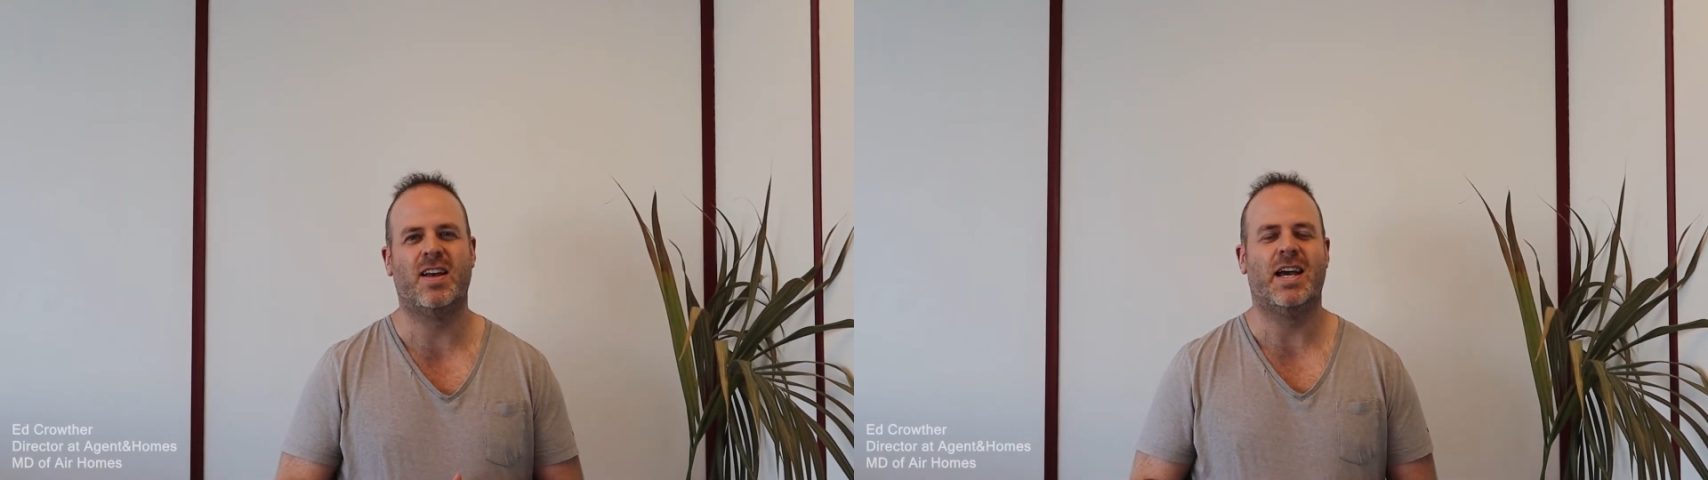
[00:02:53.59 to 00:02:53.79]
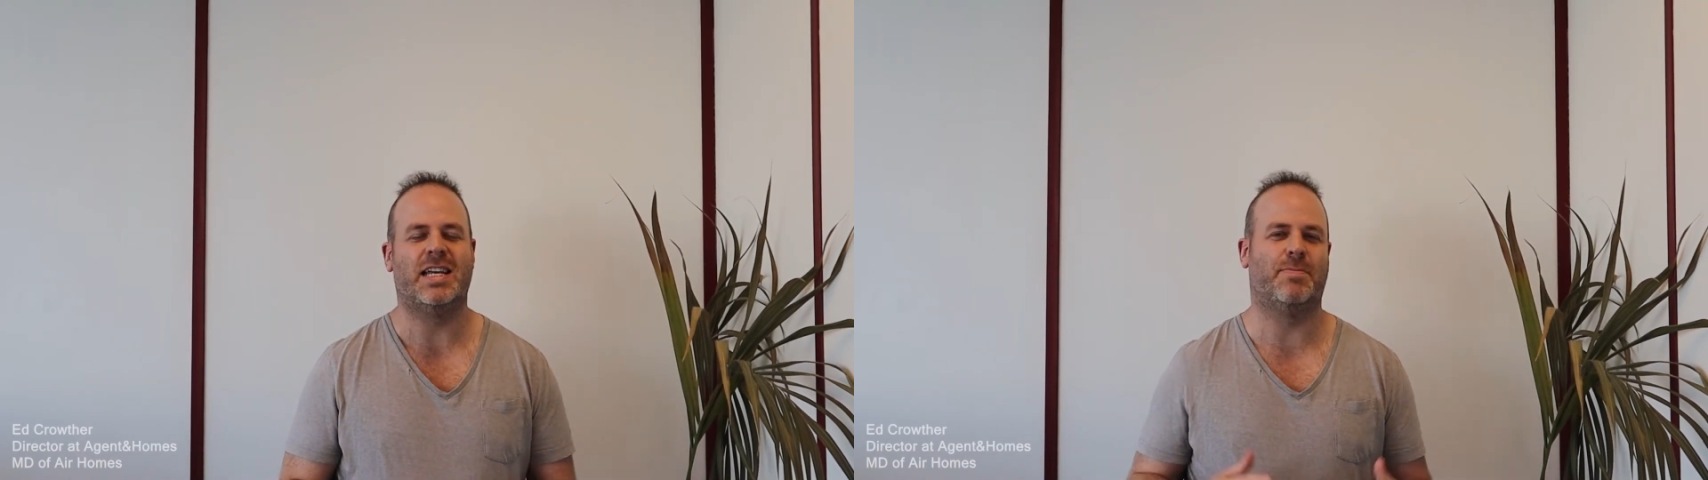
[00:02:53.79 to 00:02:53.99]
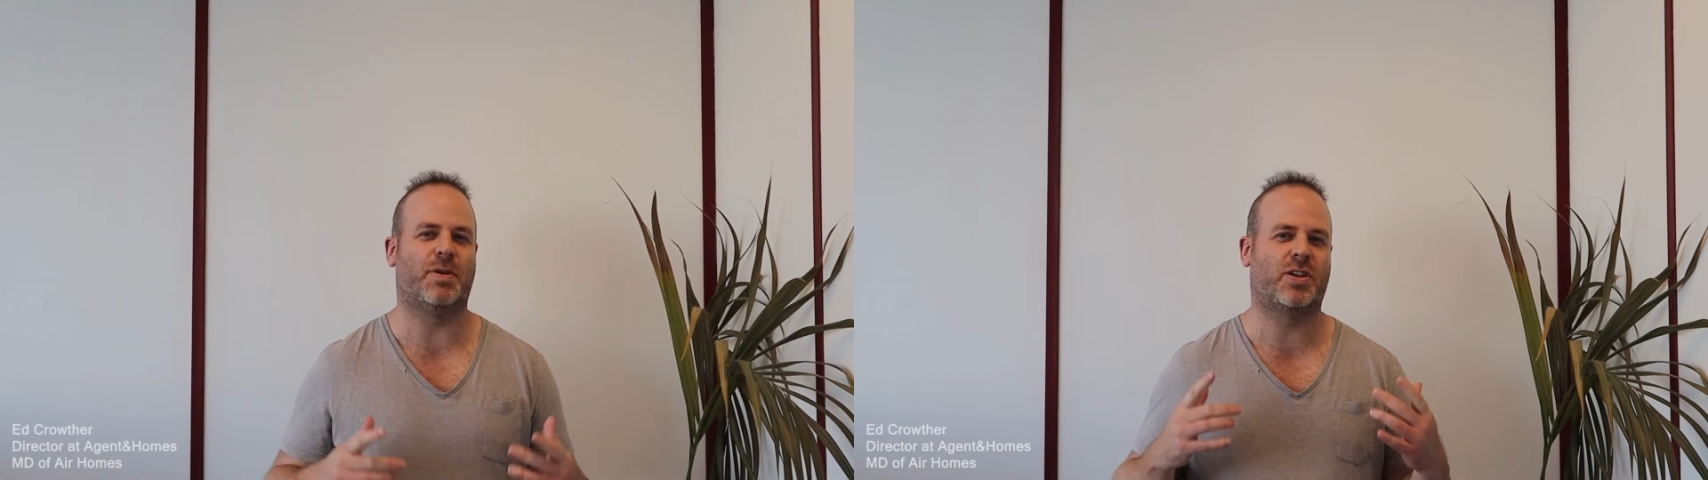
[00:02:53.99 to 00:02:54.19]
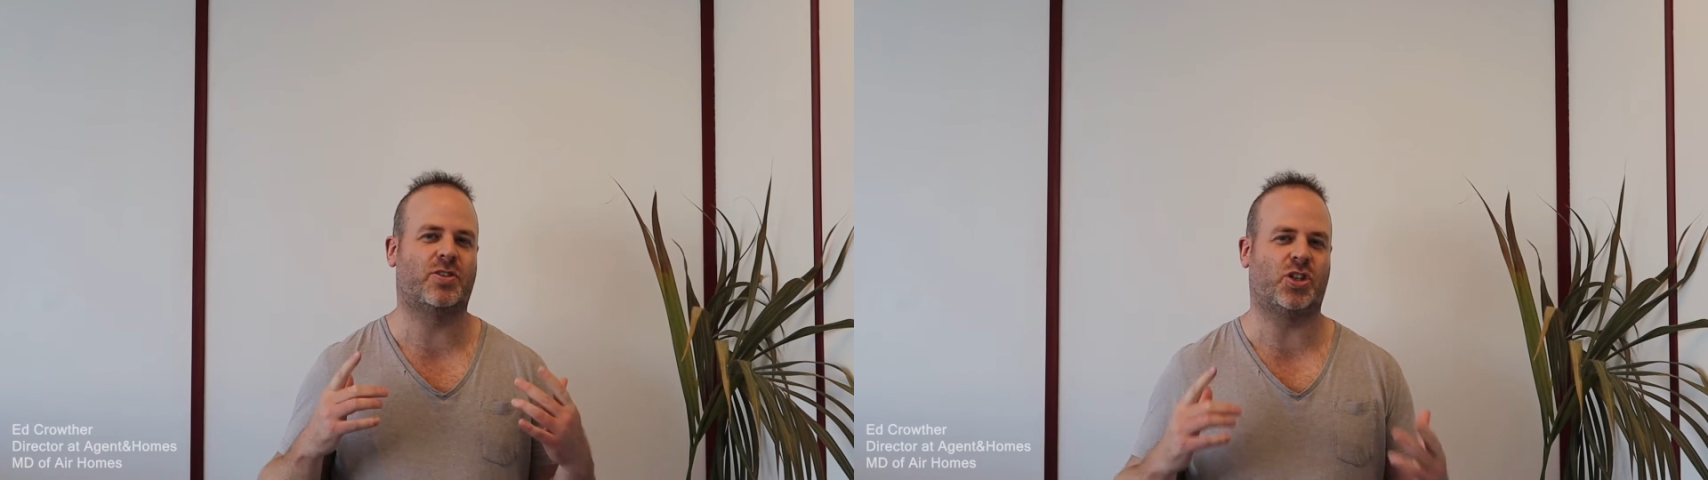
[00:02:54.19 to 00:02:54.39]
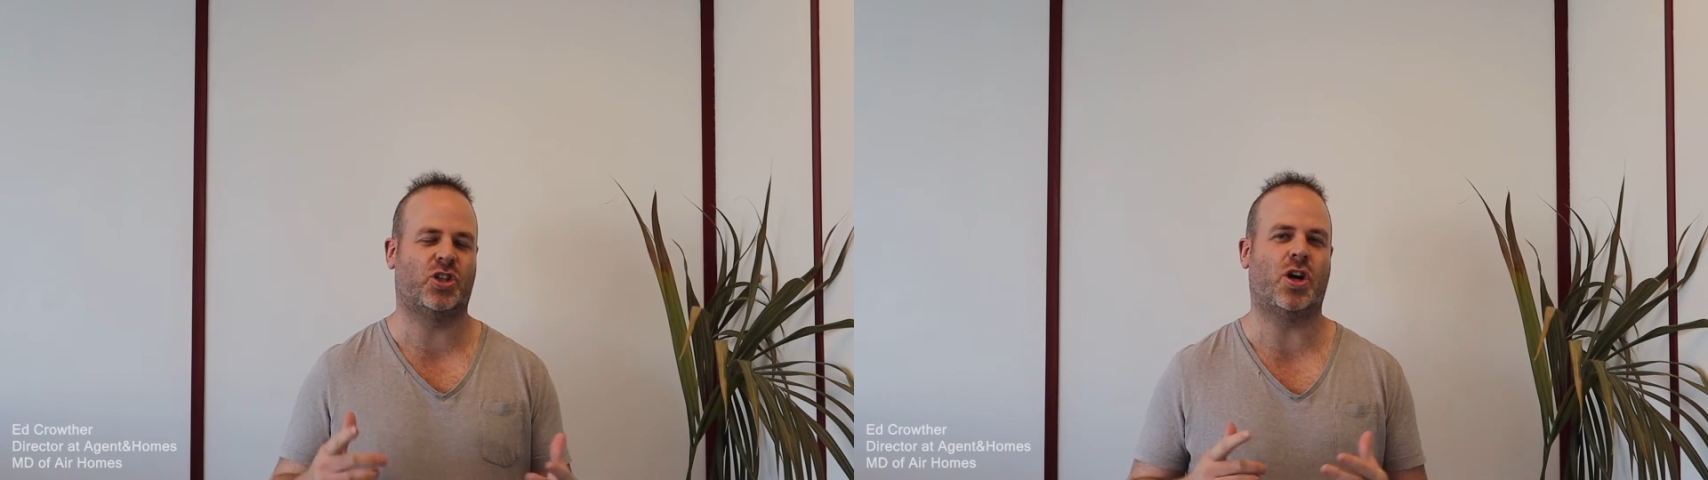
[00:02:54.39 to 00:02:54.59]
is because
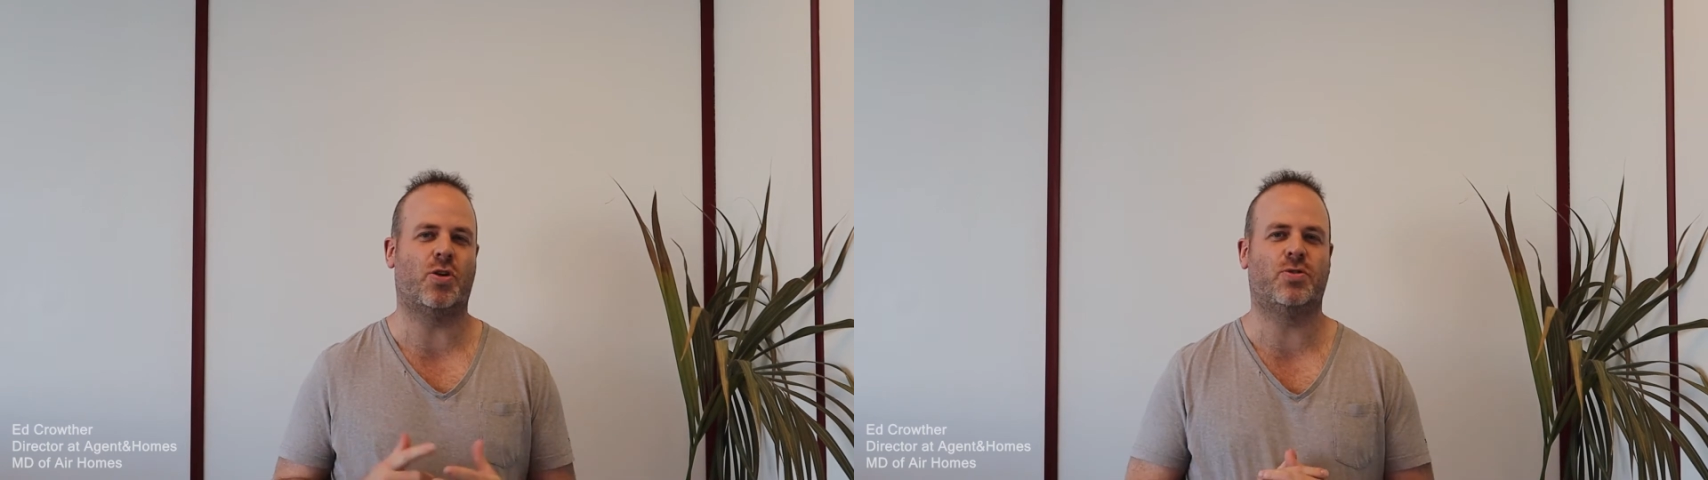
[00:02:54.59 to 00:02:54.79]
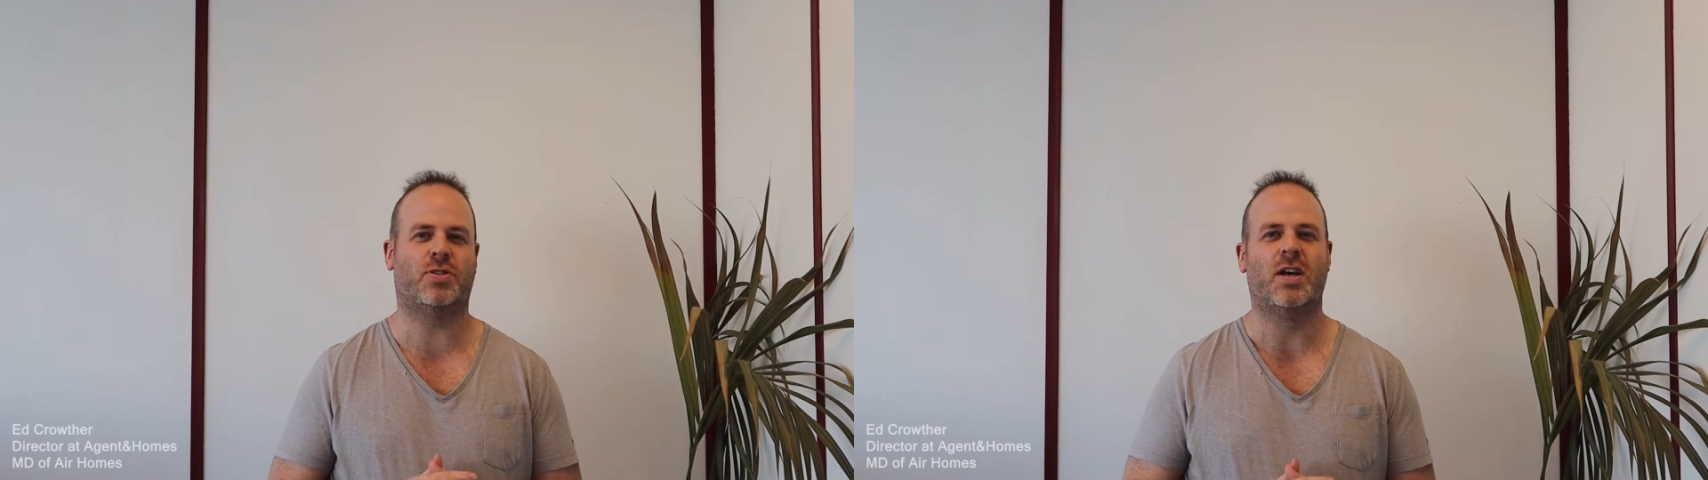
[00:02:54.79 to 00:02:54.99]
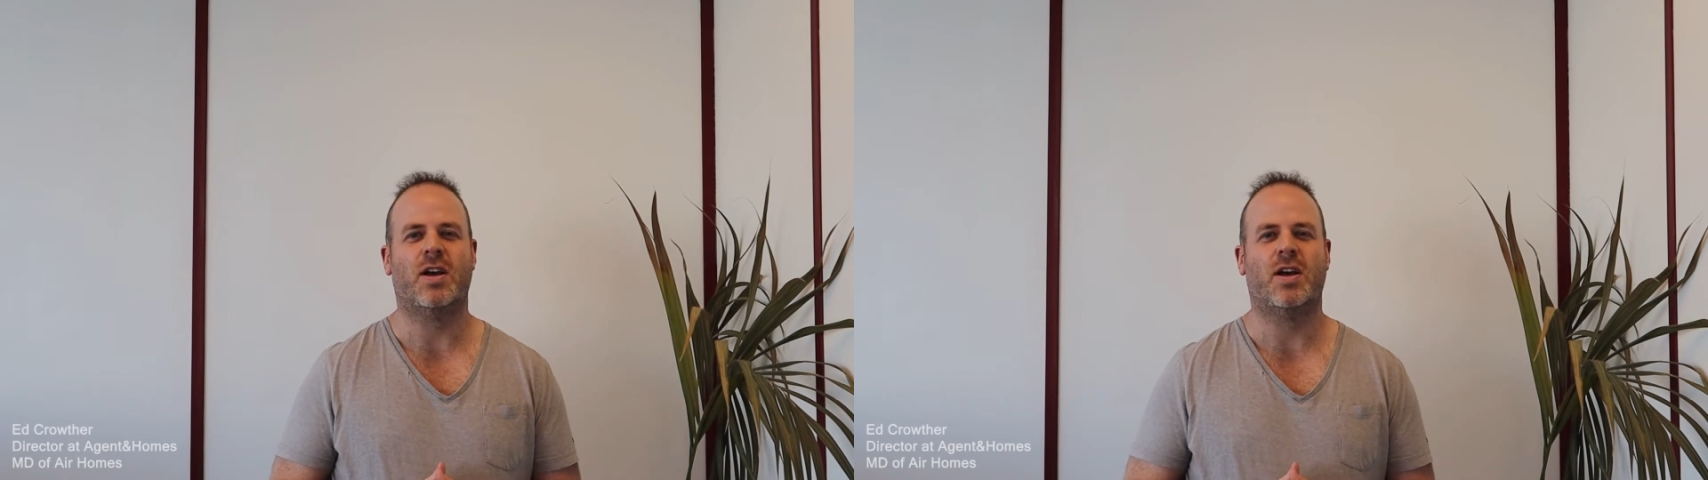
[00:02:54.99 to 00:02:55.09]
it shows